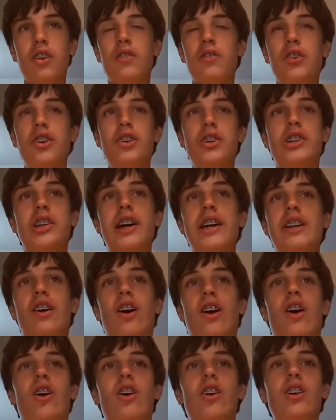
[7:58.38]
Ruglin
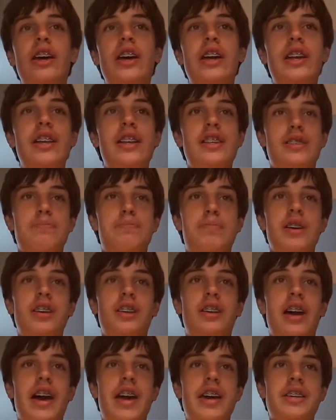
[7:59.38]
Holland is a bit
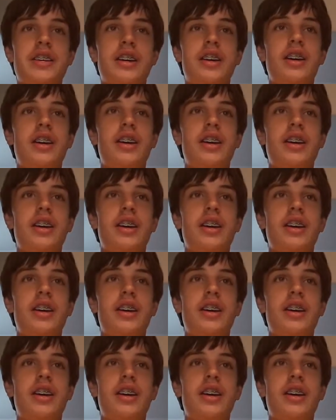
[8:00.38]
like